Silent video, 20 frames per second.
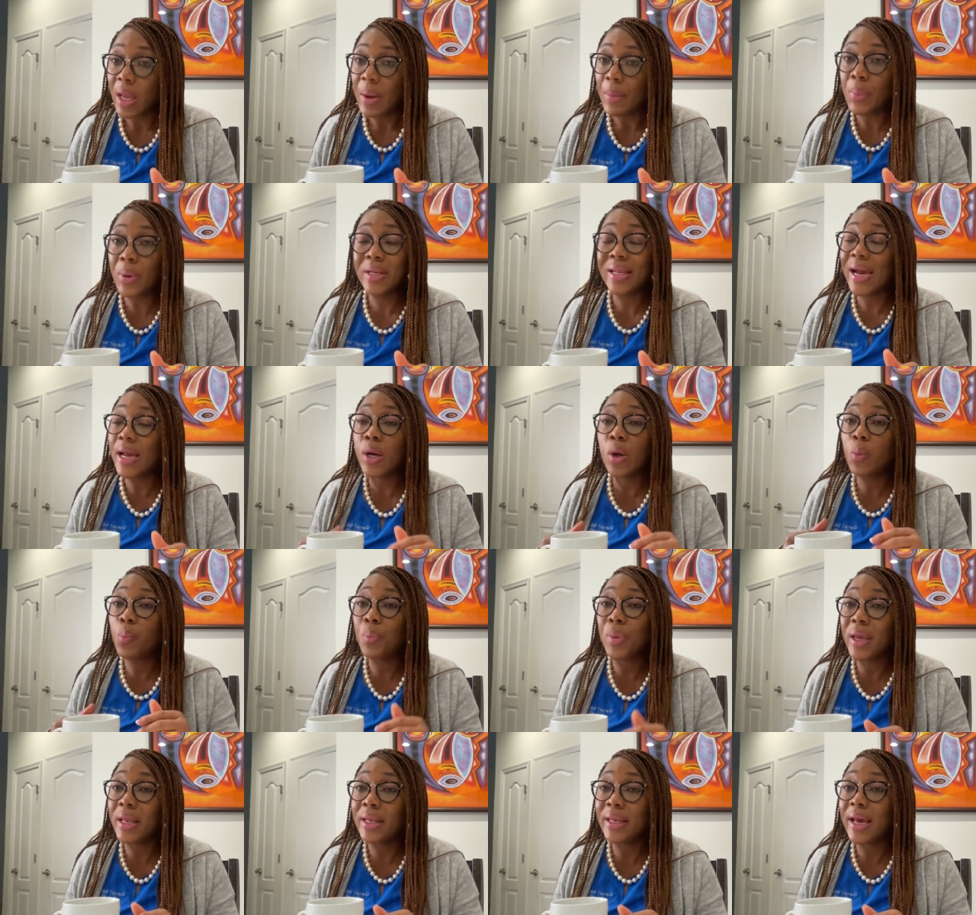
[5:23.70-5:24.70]
But that don't
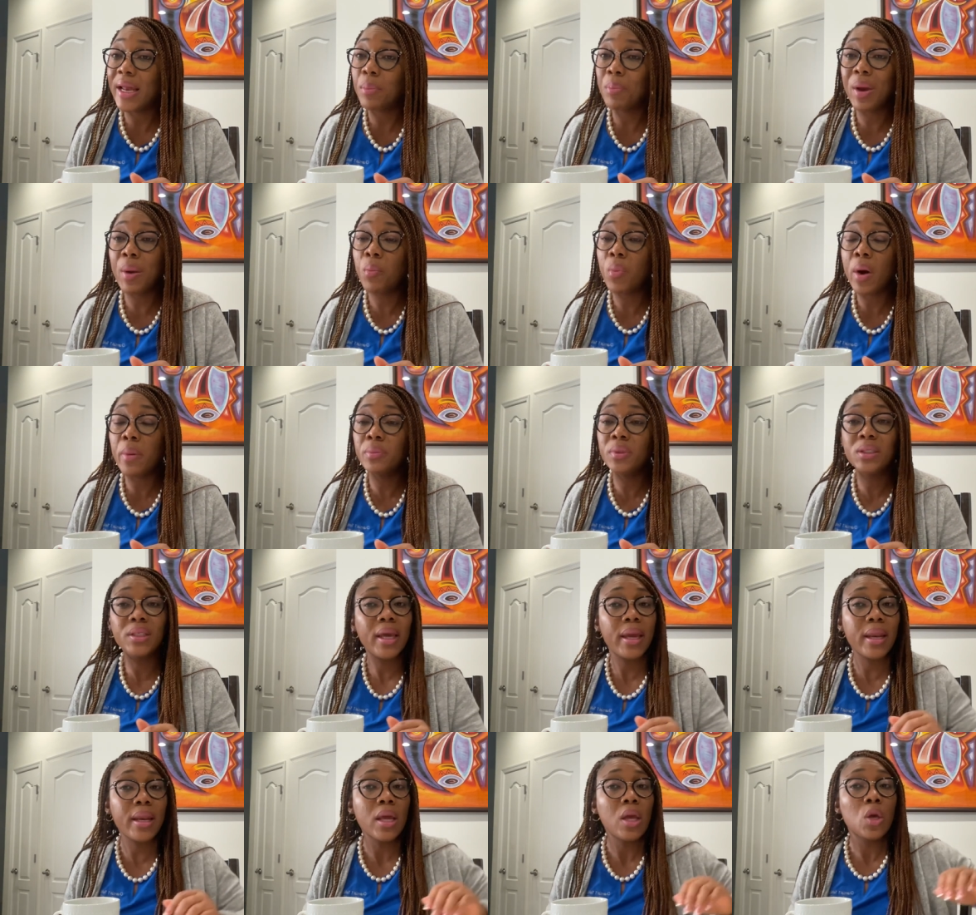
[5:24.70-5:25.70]
mean that my mom
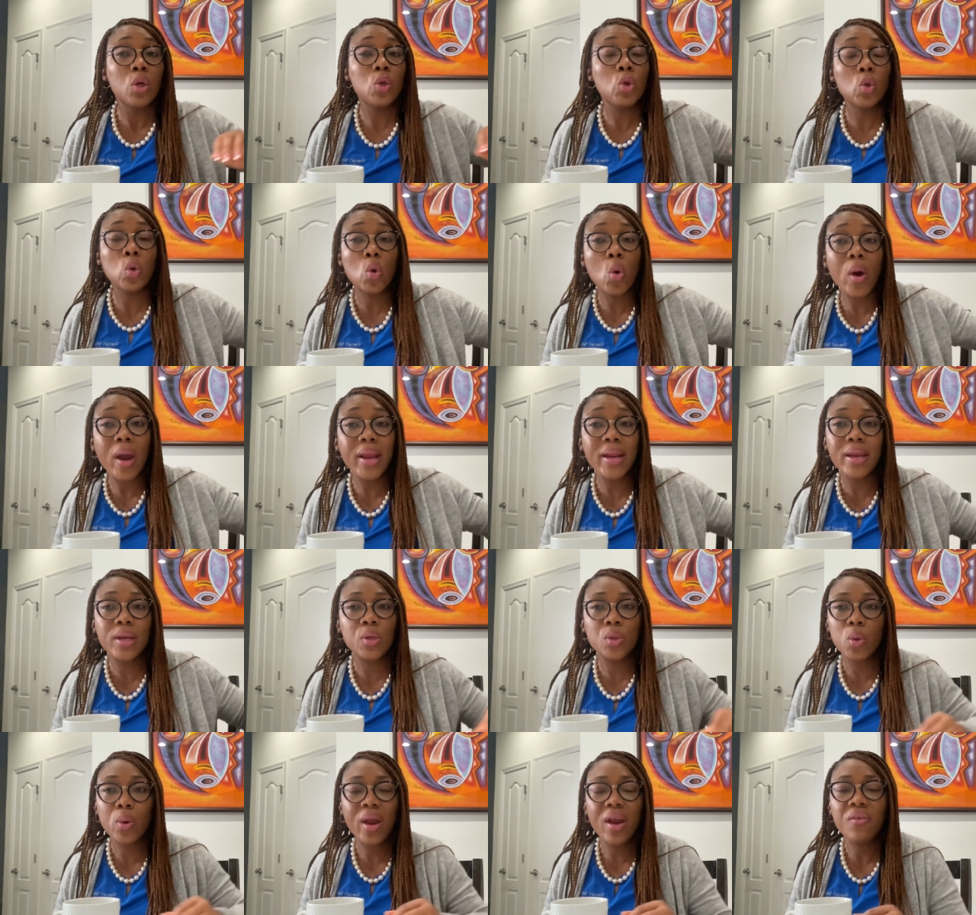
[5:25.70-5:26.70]
said, you go ahead and
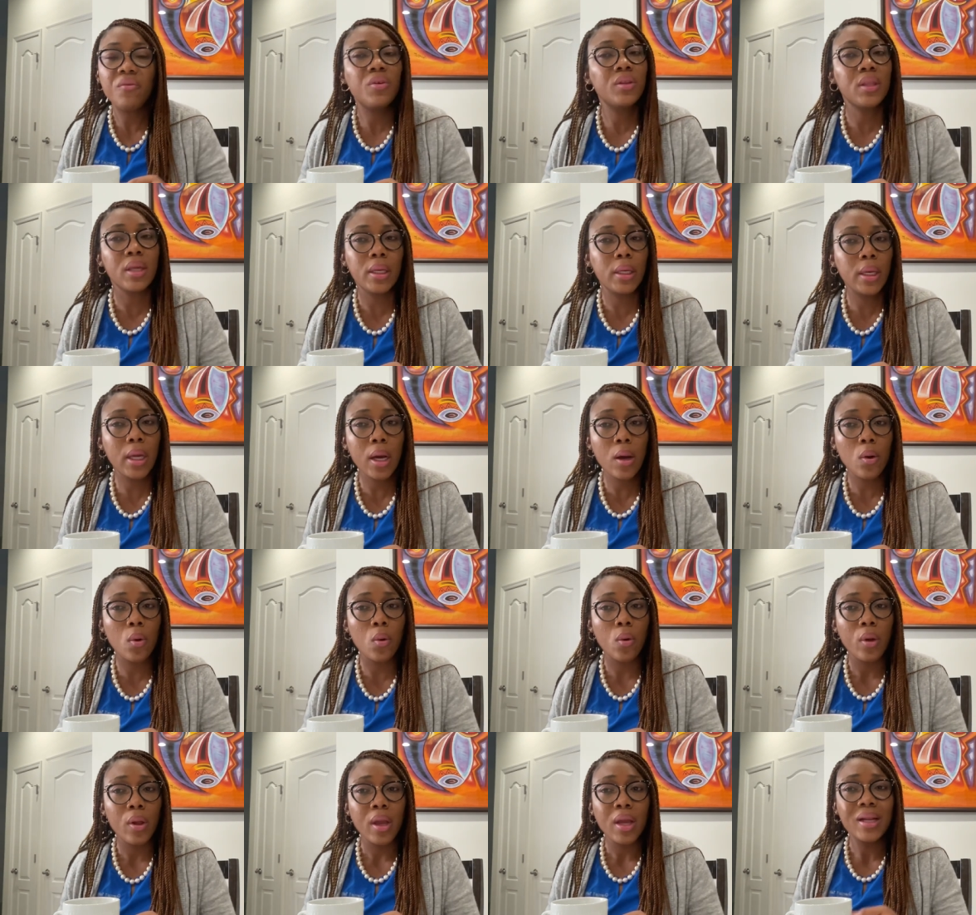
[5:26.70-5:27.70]
do everything now.
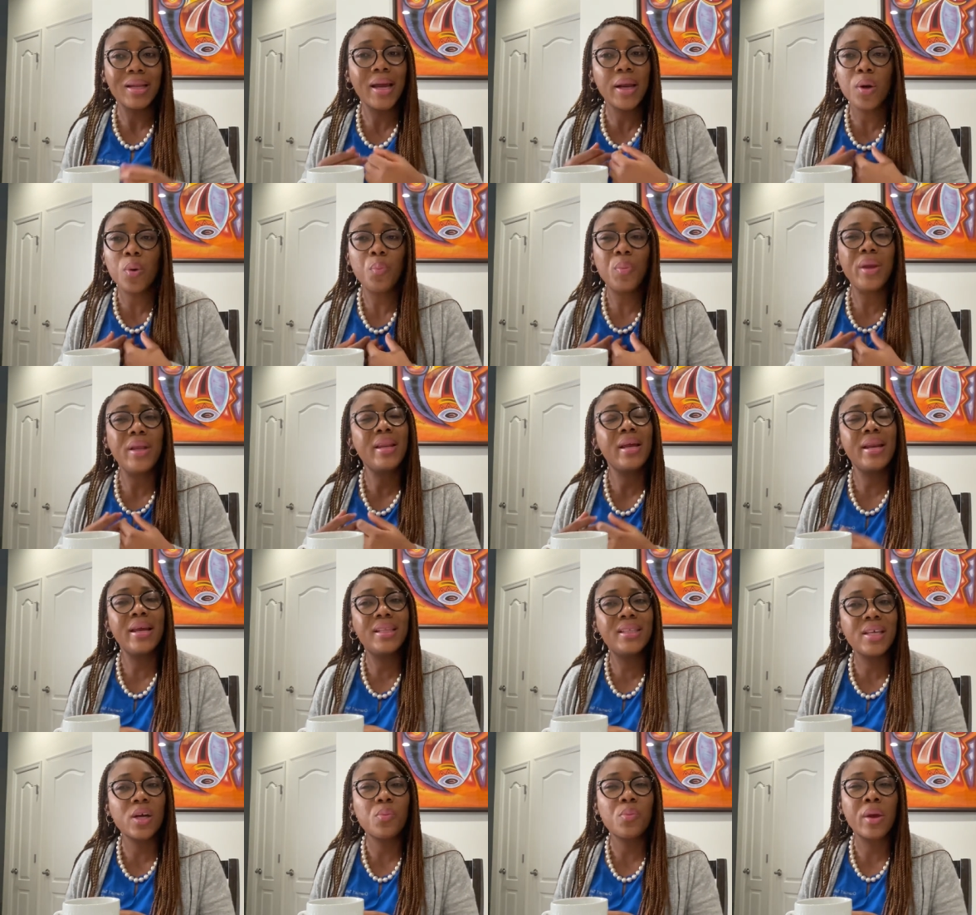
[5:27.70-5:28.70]
That don't mean that I
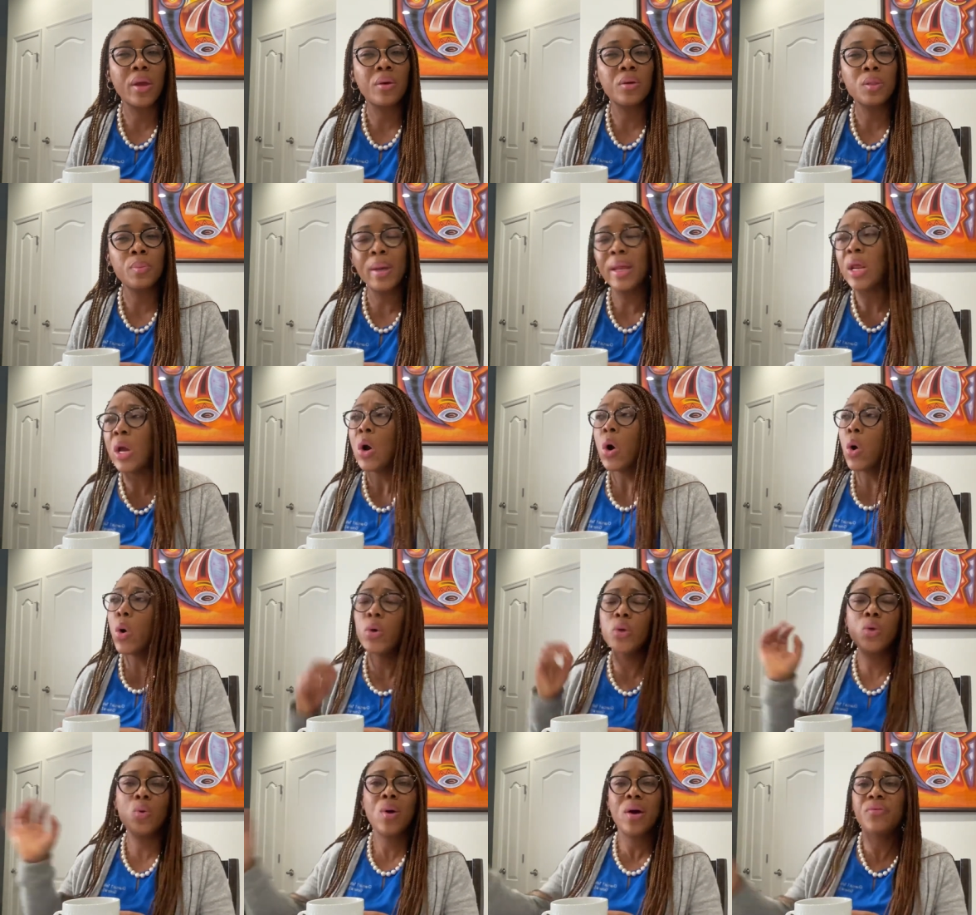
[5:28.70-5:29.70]
tell my husband, oh,
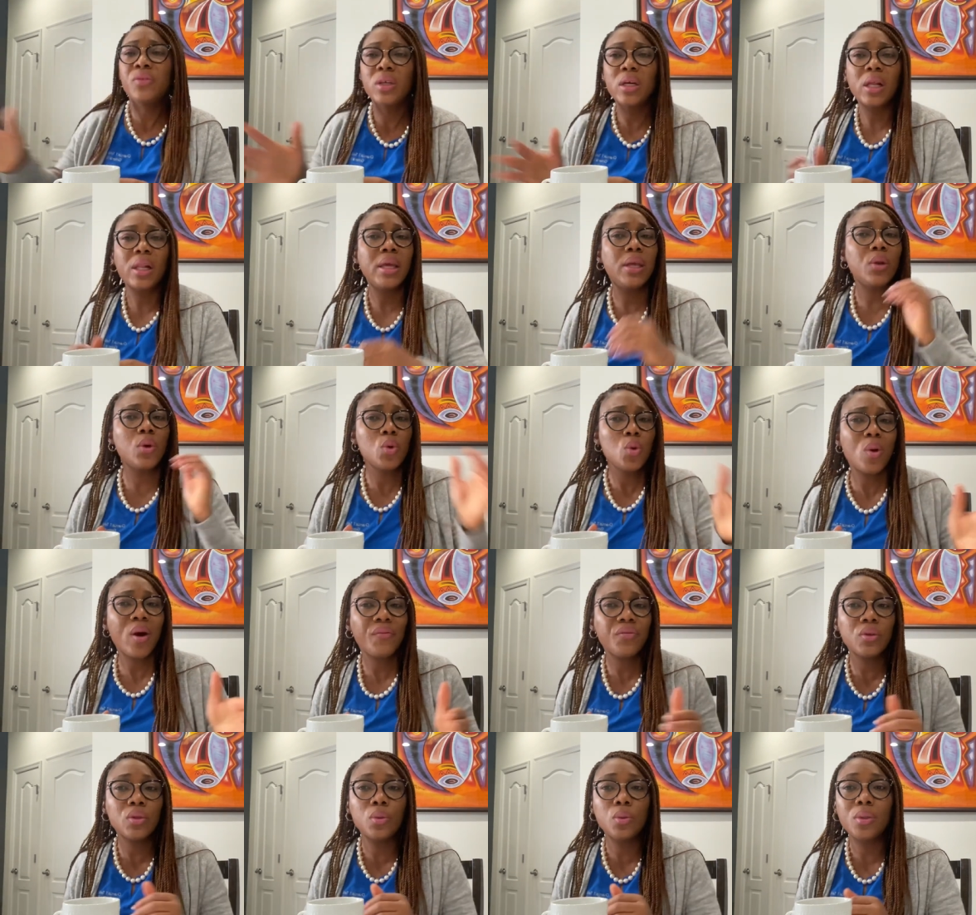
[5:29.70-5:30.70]
you have to clean, oh, you
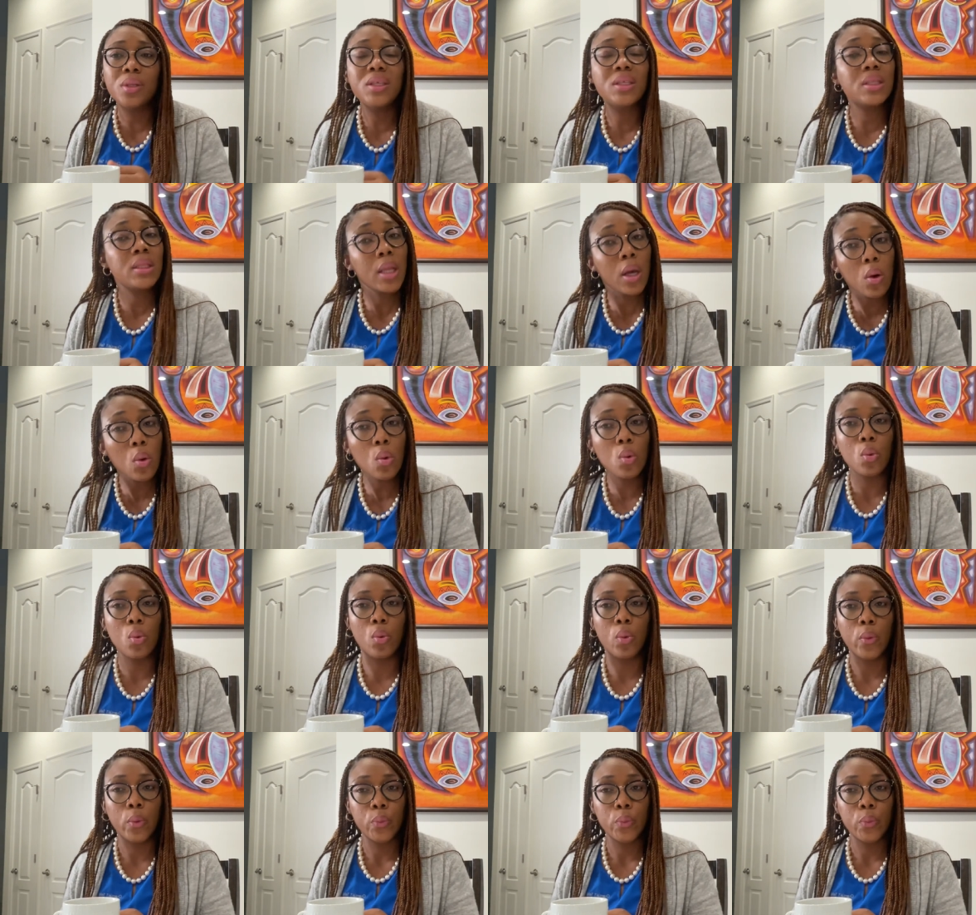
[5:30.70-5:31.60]
have to do this. No.